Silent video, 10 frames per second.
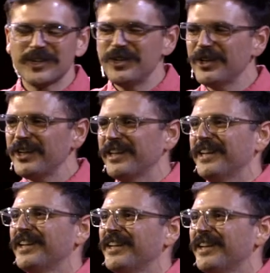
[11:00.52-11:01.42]

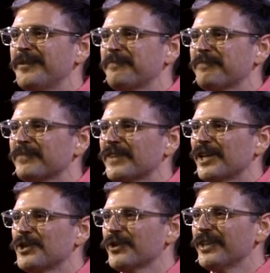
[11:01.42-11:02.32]
good,
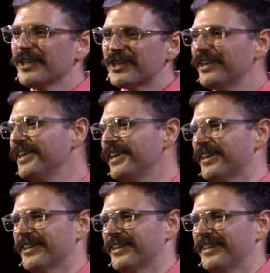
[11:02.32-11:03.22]
you're in the
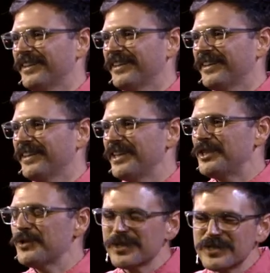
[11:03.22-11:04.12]
clear.
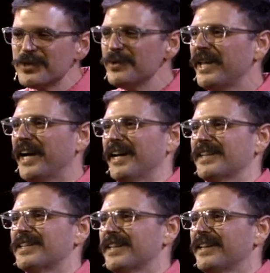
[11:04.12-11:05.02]
You can do that.